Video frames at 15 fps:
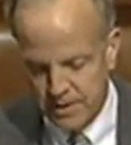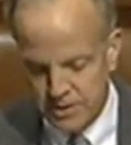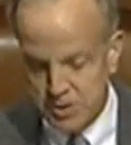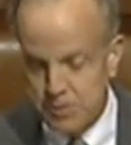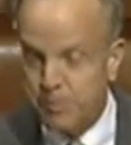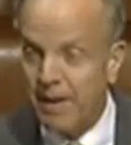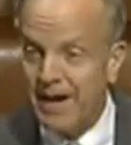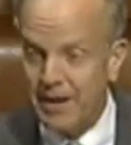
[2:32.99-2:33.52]

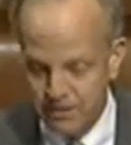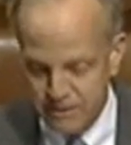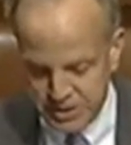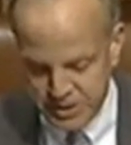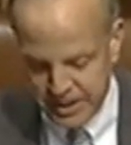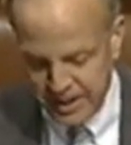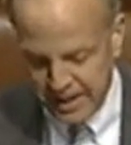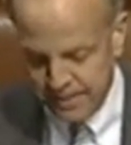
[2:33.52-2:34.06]
Despite her
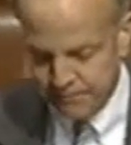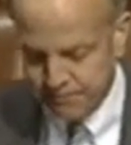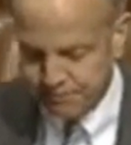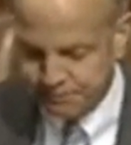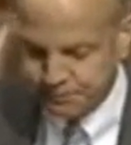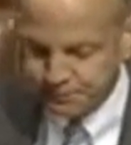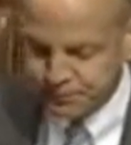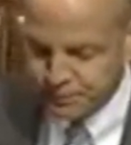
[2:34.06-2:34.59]
escape,
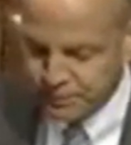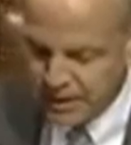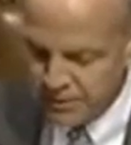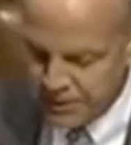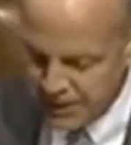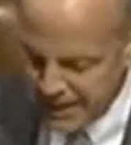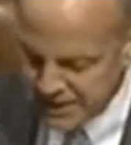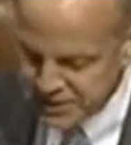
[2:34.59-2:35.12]

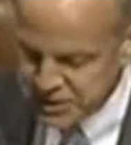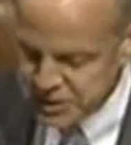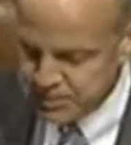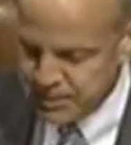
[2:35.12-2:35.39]
the Nazis